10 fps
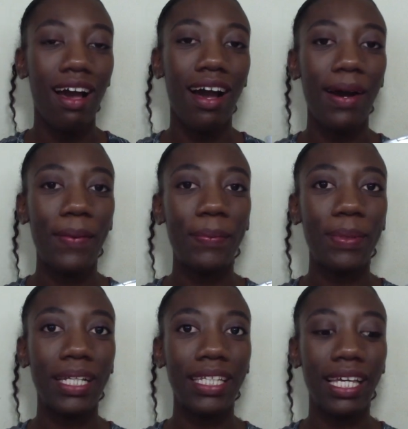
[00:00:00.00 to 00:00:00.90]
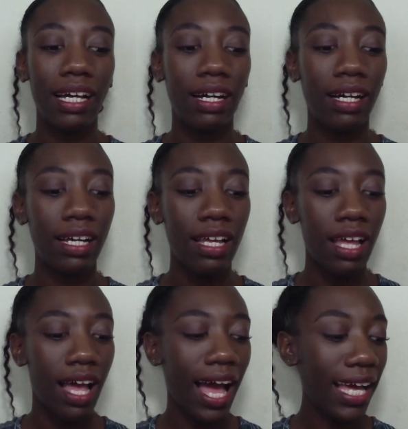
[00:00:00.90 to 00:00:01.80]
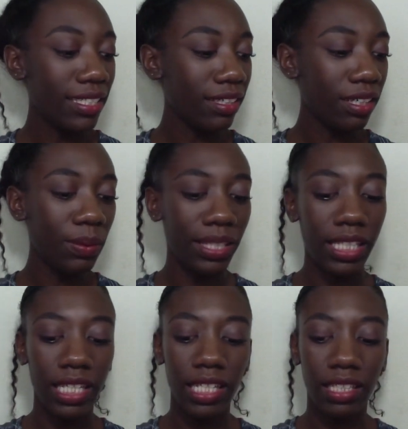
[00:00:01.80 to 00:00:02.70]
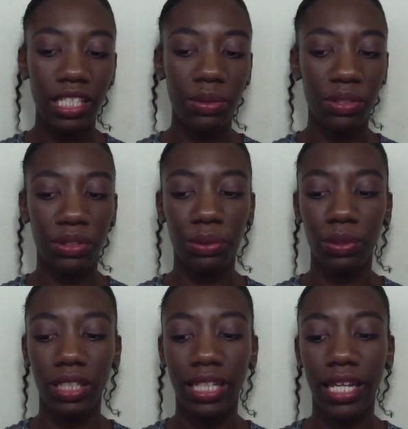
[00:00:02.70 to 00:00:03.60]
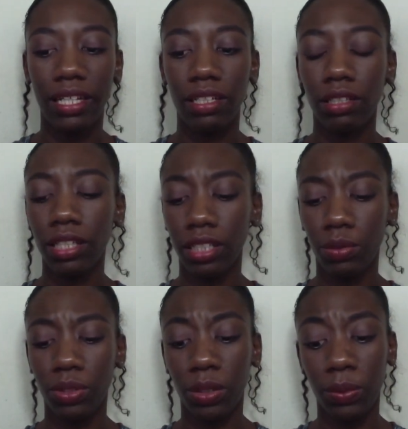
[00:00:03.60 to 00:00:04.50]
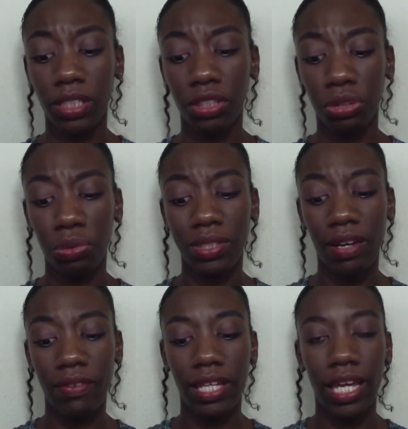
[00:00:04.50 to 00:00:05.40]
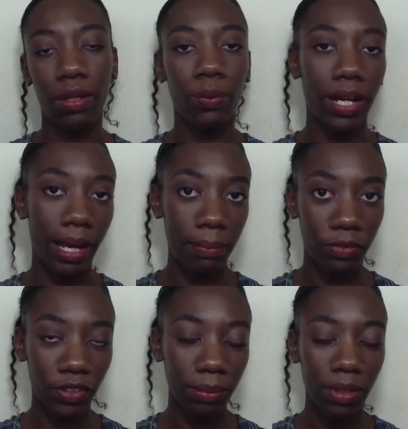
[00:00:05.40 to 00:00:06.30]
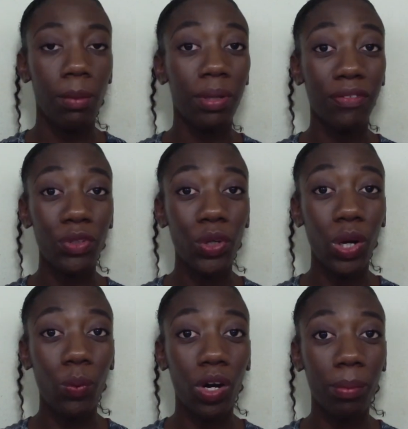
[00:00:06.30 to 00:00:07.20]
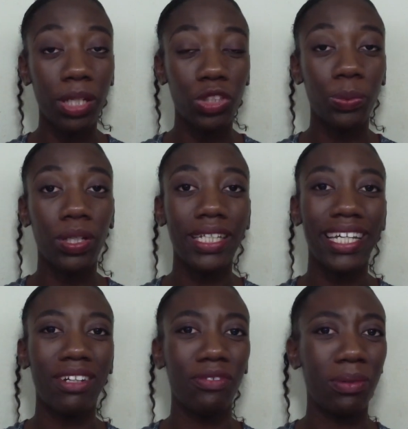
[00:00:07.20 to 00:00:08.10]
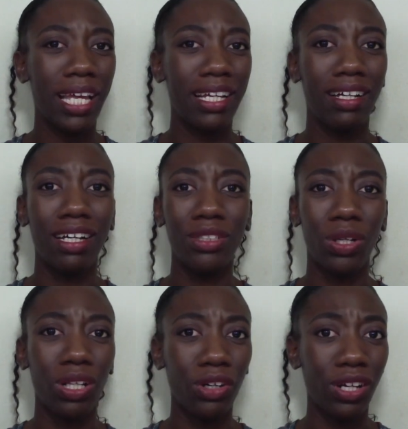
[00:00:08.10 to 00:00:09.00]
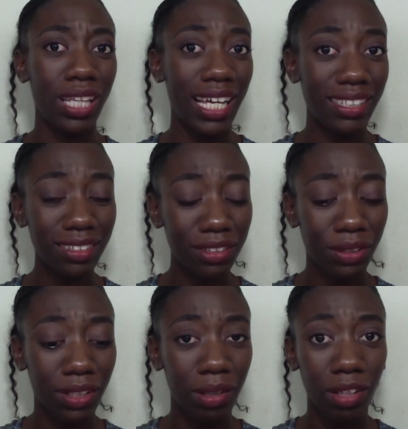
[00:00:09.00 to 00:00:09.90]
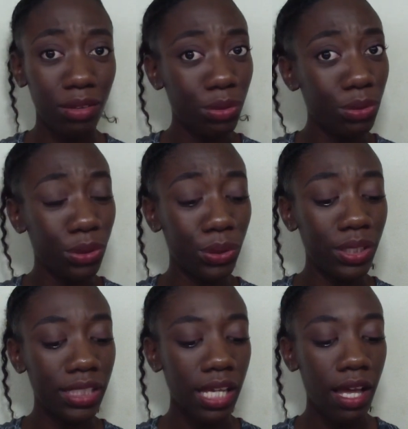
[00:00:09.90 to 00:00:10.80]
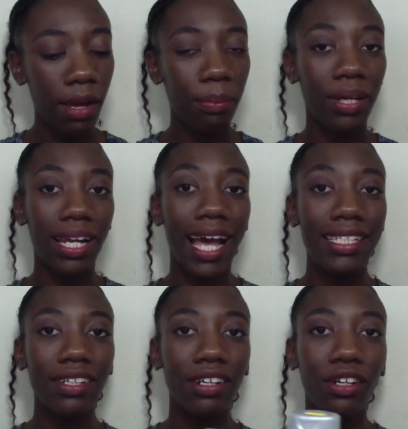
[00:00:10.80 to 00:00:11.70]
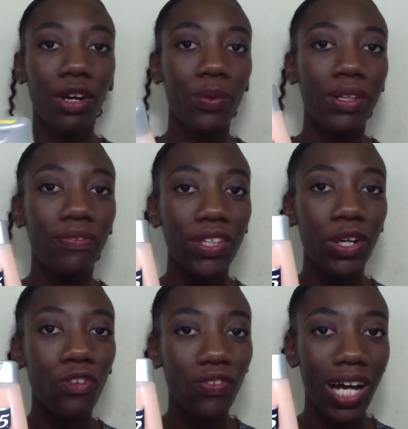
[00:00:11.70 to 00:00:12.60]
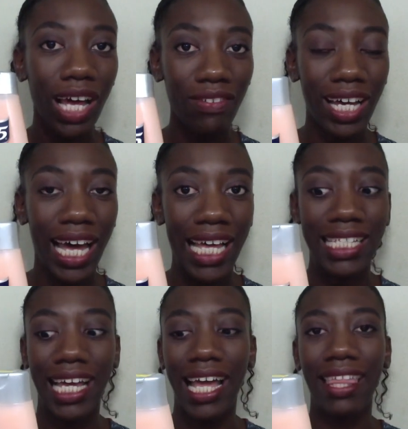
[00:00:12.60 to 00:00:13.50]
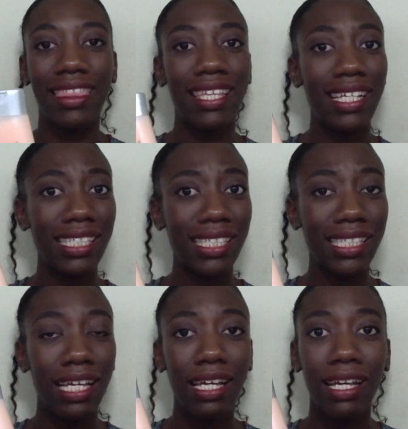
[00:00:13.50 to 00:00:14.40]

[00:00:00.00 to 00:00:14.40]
But yeah, I started with these. These were only like, this one is $2.78 where I'm from. But if you go on Walmart, you probably get them for like $1 or less than $1. Who knows? But I started off with VO5, guys, and this